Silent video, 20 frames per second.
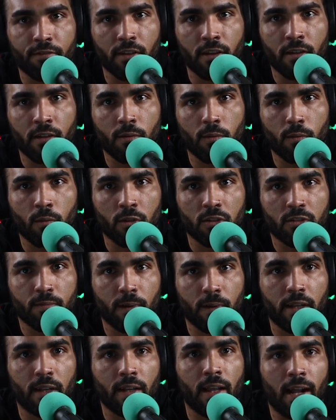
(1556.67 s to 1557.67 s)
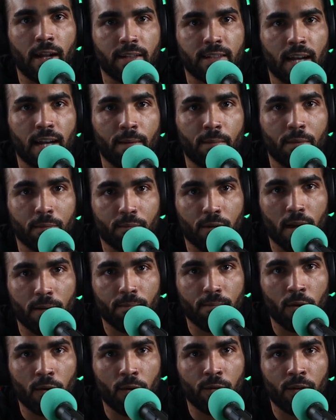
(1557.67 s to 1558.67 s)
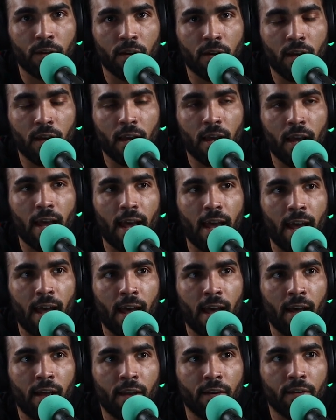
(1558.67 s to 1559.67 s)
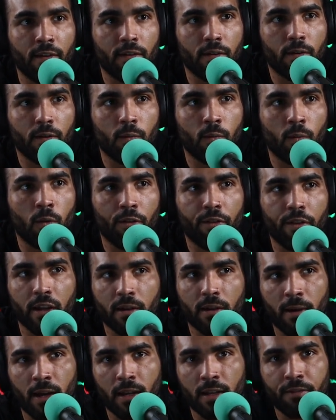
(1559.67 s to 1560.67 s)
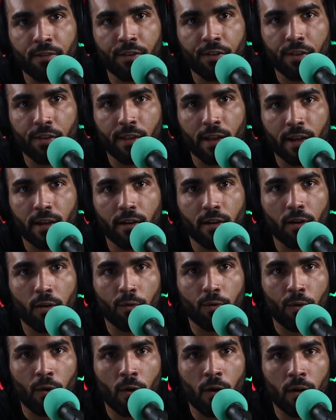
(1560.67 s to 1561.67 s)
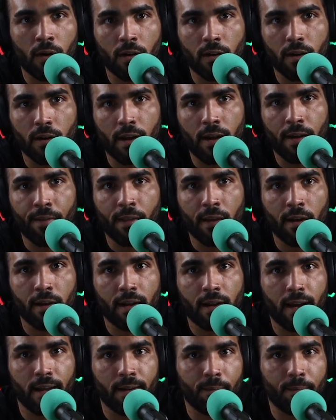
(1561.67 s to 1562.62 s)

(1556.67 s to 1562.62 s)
often we'll spend a lot of time in prep mode and we'll think about everything that can go wrong. And then it kind of